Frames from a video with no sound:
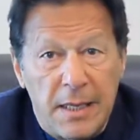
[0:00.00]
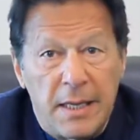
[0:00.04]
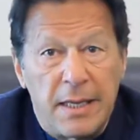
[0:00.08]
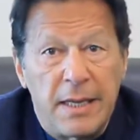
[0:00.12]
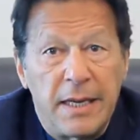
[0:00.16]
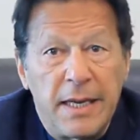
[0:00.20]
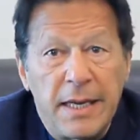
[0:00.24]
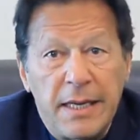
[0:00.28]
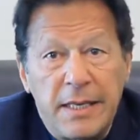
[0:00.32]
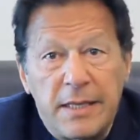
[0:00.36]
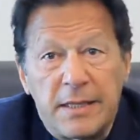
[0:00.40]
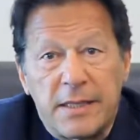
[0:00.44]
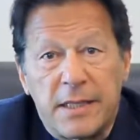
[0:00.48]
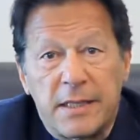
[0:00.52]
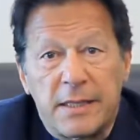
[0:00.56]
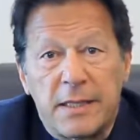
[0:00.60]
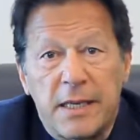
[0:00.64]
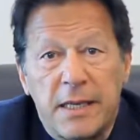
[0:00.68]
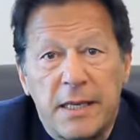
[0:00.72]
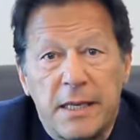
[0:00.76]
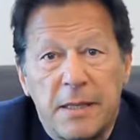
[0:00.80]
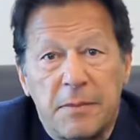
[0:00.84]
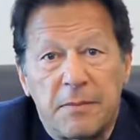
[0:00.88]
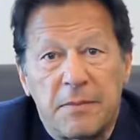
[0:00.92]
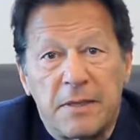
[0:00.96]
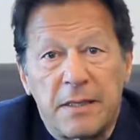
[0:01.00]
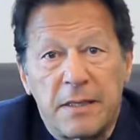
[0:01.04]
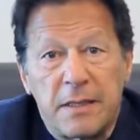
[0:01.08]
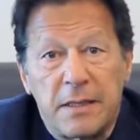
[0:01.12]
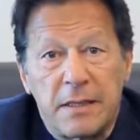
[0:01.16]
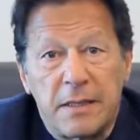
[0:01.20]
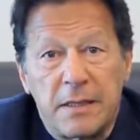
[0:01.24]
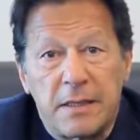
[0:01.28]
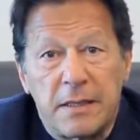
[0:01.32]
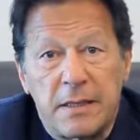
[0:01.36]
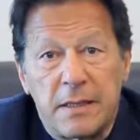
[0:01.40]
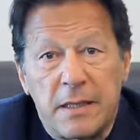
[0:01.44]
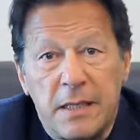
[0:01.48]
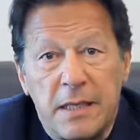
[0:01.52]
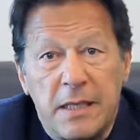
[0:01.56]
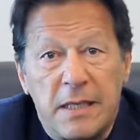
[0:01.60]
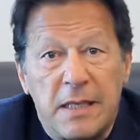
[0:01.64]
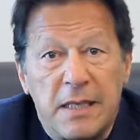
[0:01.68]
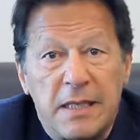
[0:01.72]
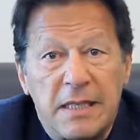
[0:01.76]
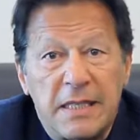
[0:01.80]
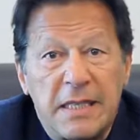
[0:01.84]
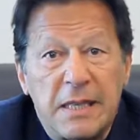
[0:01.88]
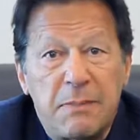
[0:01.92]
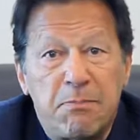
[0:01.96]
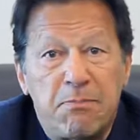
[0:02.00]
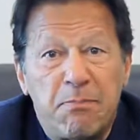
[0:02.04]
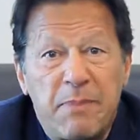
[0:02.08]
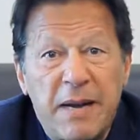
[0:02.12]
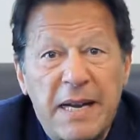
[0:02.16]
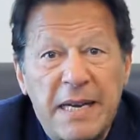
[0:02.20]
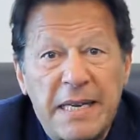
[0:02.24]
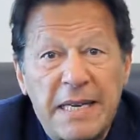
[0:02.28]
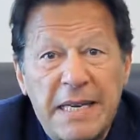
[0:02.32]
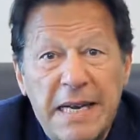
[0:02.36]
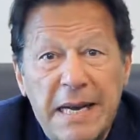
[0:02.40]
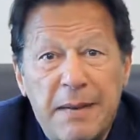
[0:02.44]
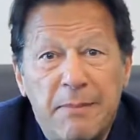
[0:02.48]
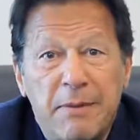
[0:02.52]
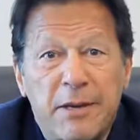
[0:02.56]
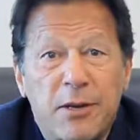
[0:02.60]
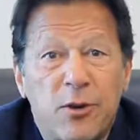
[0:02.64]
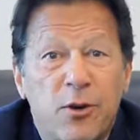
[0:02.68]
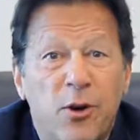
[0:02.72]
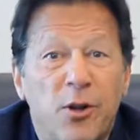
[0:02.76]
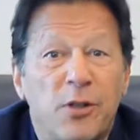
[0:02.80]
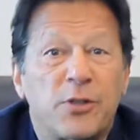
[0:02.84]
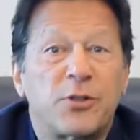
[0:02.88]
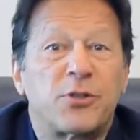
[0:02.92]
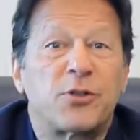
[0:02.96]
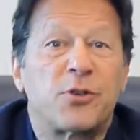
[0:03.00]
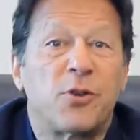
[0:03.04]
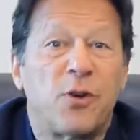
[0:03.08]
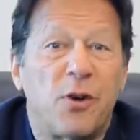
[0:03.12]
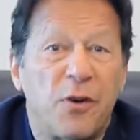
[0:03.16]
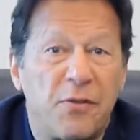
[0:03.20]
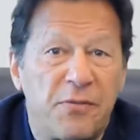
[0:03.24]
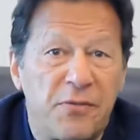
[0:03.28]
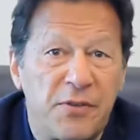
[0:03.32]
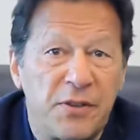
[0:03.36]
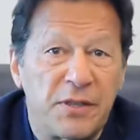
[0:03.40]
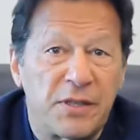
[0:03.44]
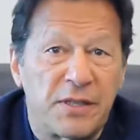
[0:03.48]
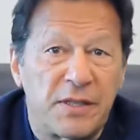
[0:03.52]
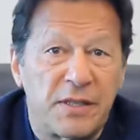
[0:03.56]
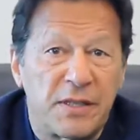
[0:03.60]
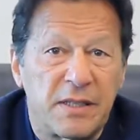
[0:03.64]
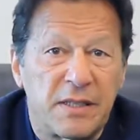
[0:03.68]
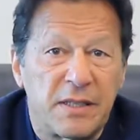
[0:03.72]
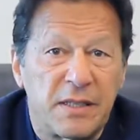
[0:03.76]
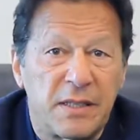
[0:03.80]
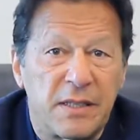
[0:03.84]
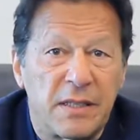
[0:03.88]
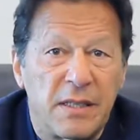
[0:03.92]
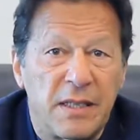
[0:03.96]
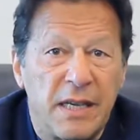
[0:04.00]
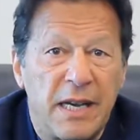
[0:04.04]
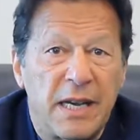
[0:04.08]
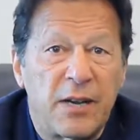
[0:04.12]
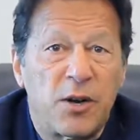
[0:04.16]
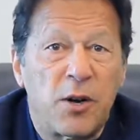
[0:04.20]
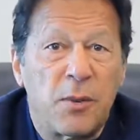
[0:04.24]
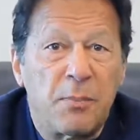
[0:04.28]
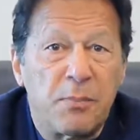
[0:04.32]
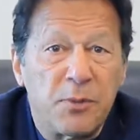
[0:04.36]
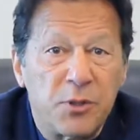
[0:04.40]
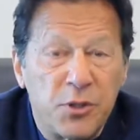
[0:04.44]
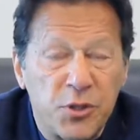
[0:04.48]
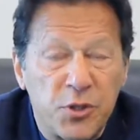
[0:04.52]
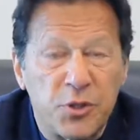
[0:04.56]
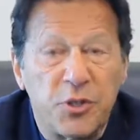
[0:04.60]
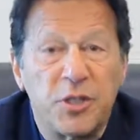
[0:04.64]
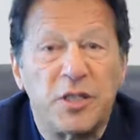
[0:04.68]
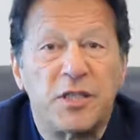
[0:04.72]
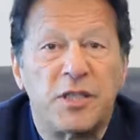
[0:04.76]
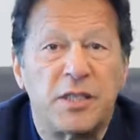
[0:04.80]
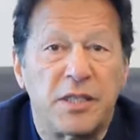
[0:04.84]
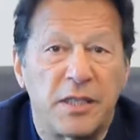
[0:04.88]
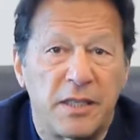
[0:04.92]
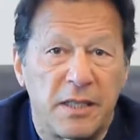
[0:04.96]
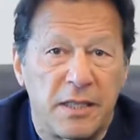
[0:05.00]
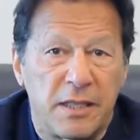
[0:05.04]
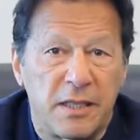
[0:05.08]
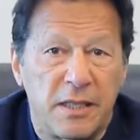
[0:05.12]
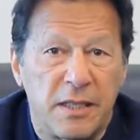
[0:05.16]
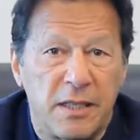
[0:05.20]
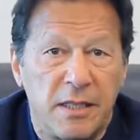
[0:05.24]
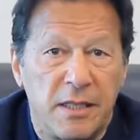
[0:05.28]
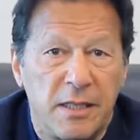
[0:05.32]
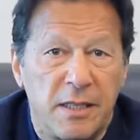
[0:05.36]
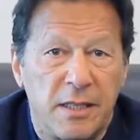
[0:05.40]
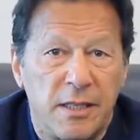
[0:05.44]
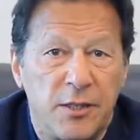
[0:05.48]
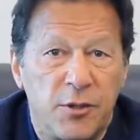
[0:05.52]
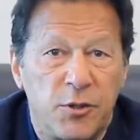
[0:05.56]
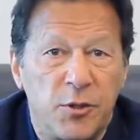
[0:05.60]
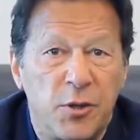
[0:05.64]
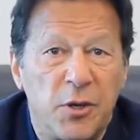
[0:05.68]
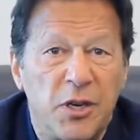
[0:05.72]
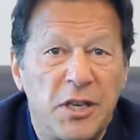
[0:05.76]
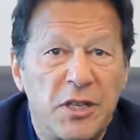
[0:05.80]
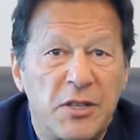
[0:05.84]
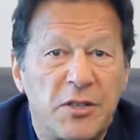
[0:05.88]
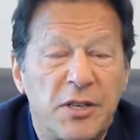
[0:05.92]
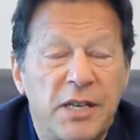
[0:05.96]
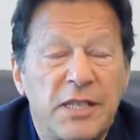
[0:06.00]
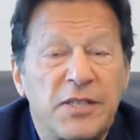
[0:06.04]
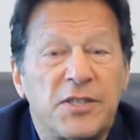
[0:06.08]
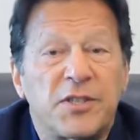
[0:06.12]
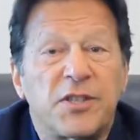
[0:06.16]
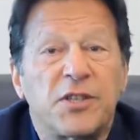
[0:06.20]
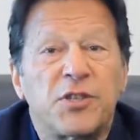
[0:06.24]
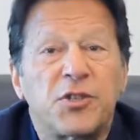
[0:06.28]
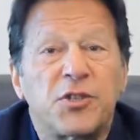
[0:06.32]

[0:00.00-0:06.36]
Ladies and gentlemen, the pandemic also offers an opportunity to address the